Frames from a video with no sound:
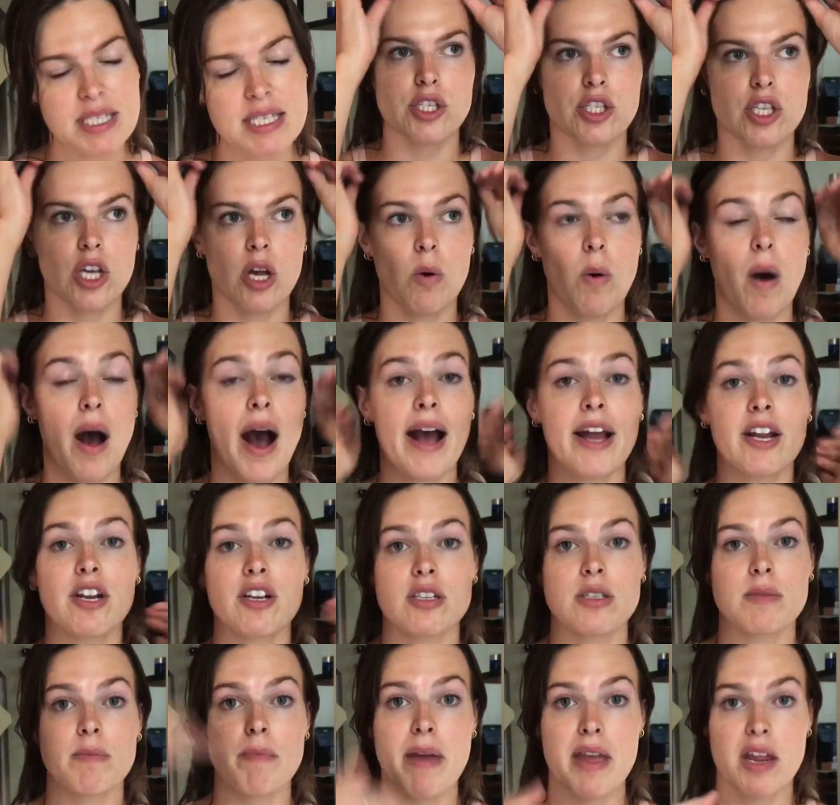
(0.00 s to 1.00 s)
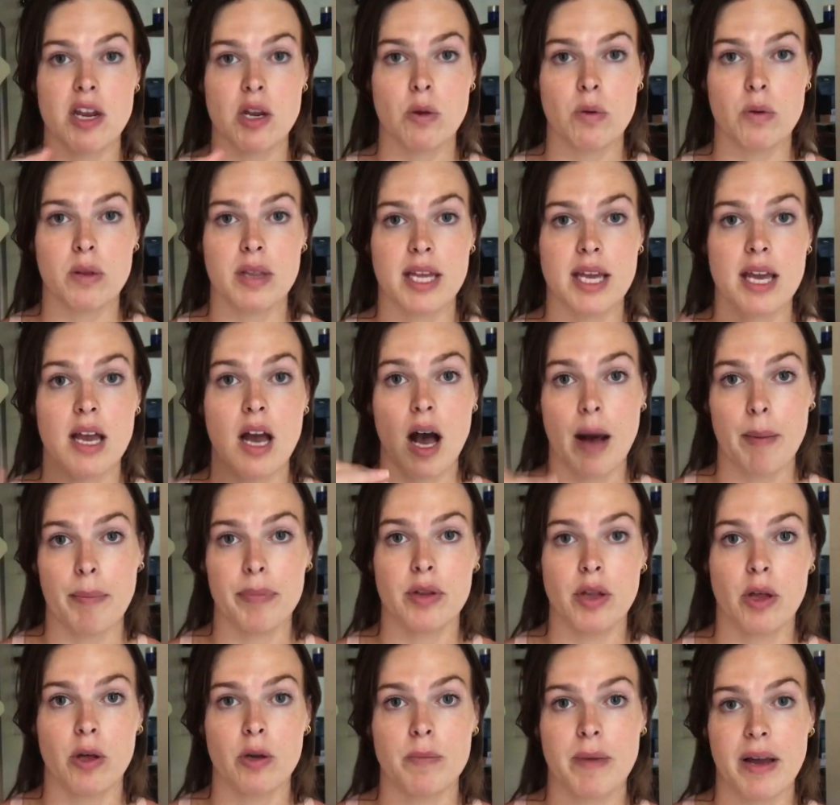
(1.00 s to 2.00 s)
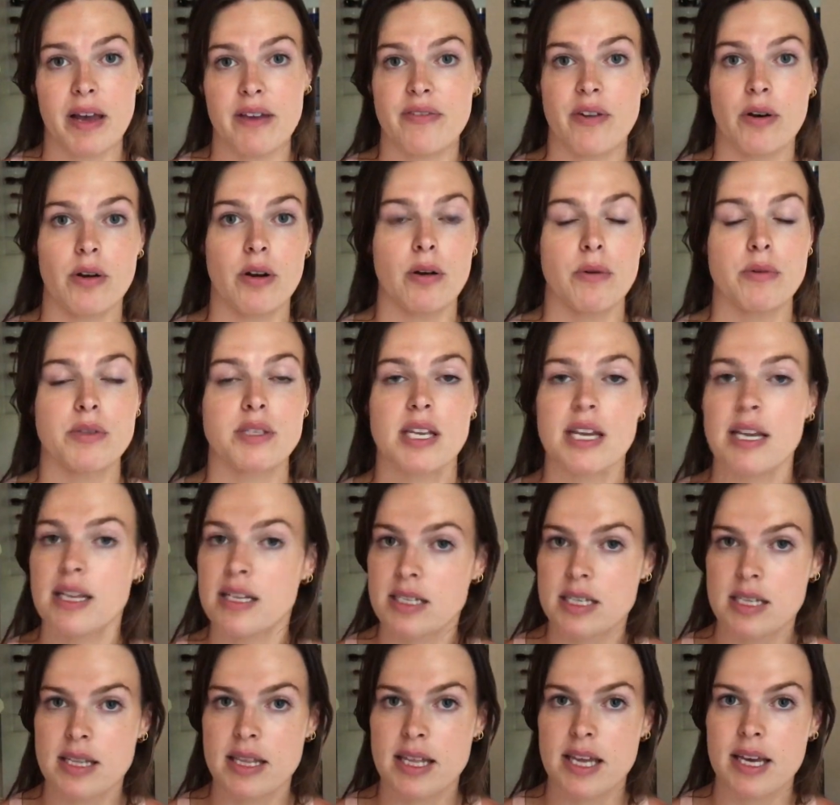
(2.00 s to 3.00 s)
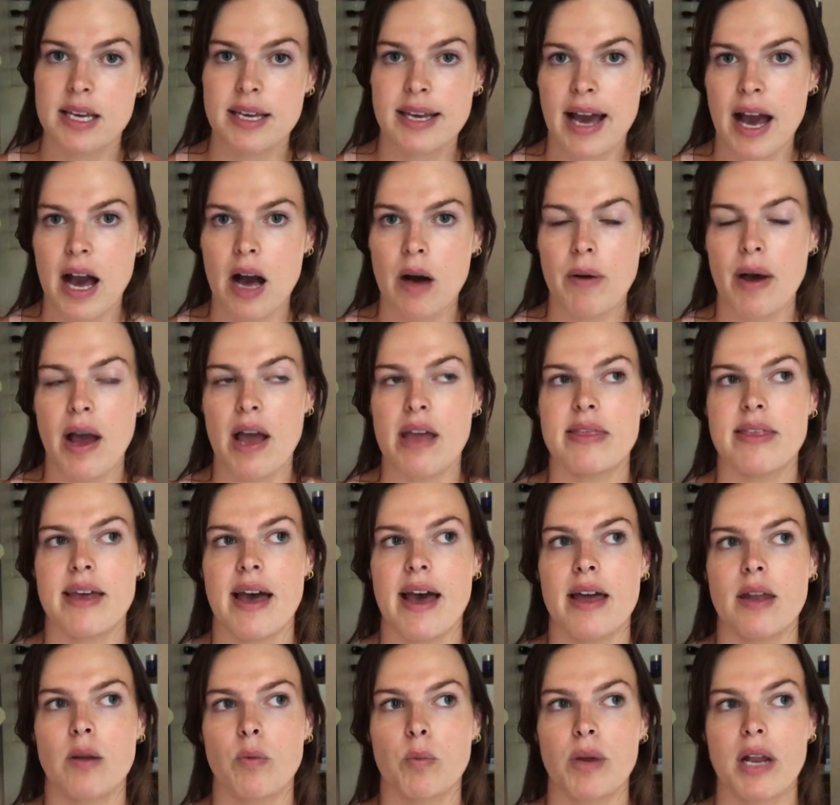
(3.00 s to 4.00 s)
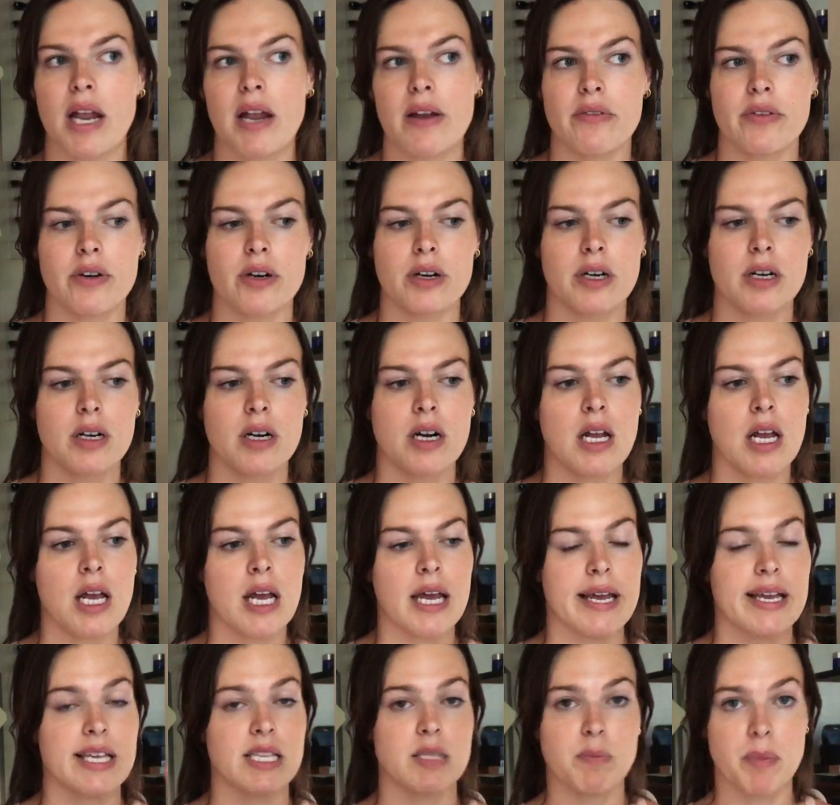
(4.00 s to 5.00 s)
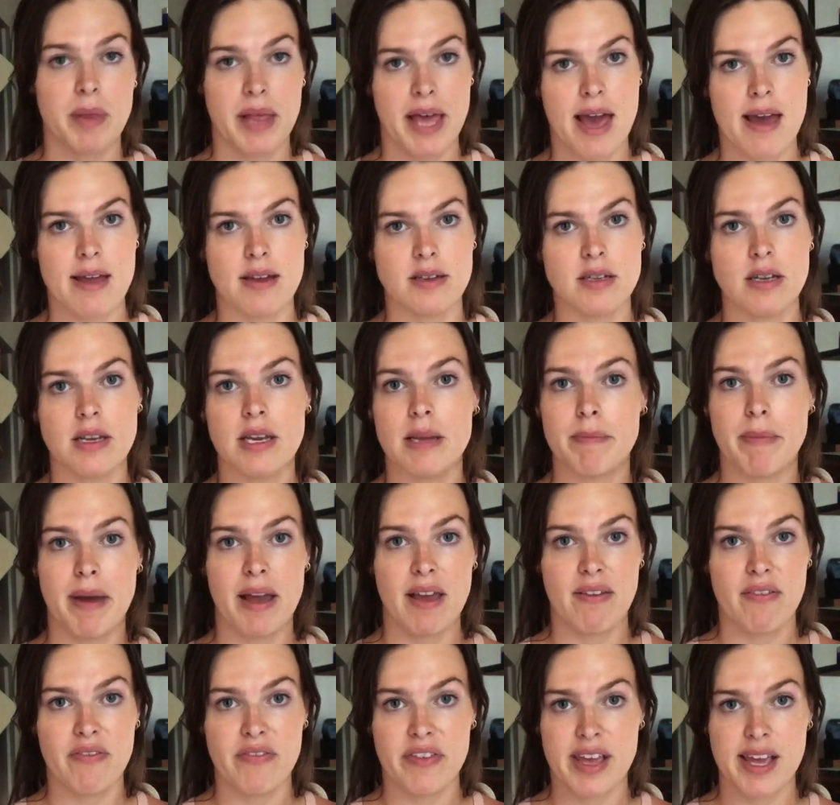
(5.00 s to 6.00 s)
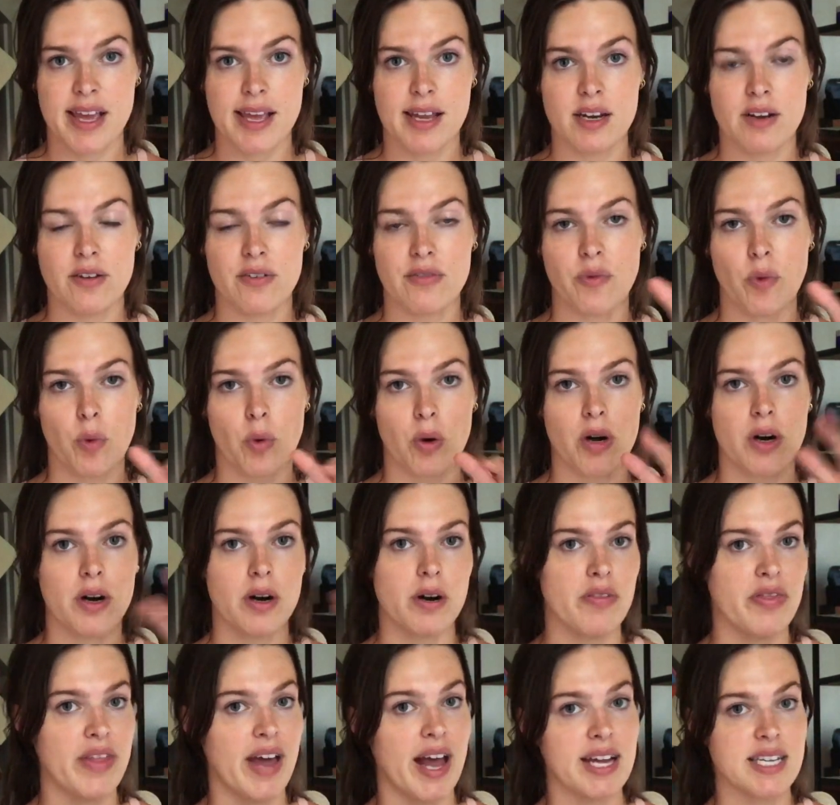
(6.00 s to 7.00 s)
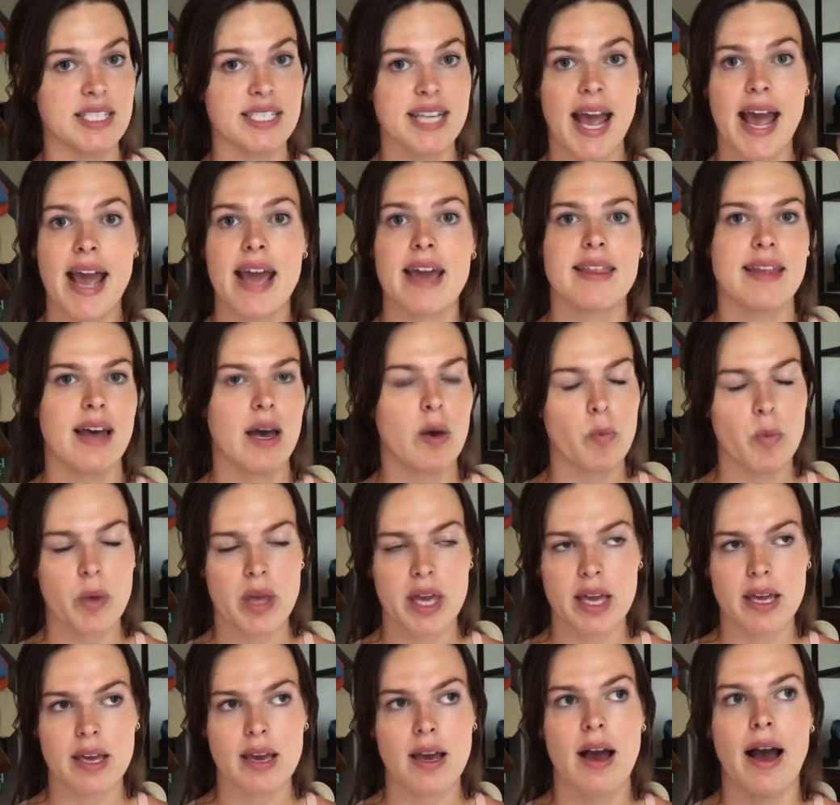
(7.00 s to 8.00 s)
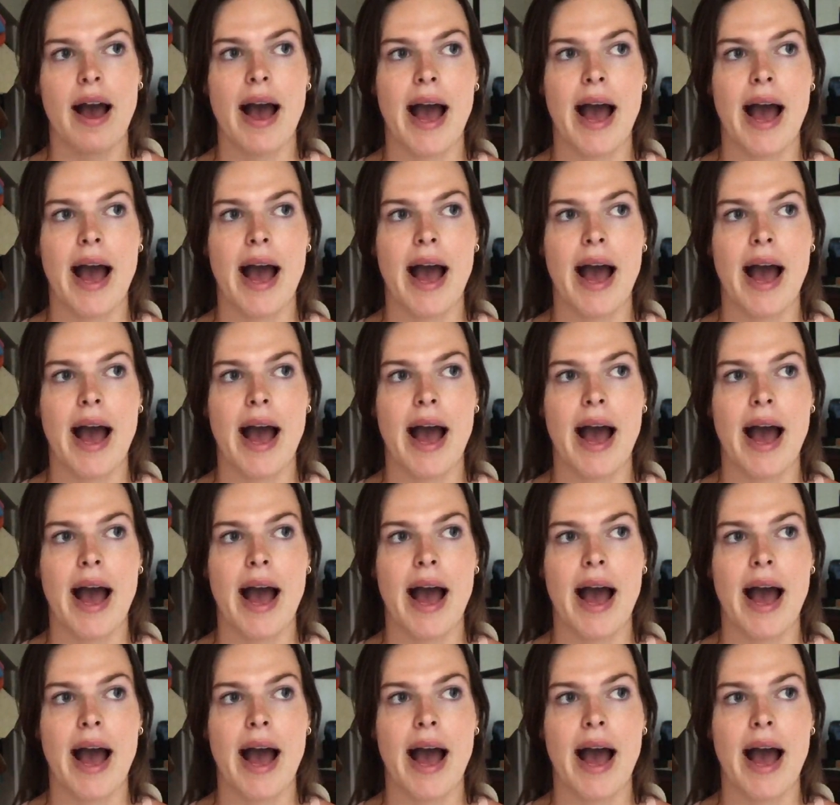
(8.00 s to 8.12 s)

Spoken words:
so I just manually upload my photos into the account, and then whatever is planned in my feed for that day, that week,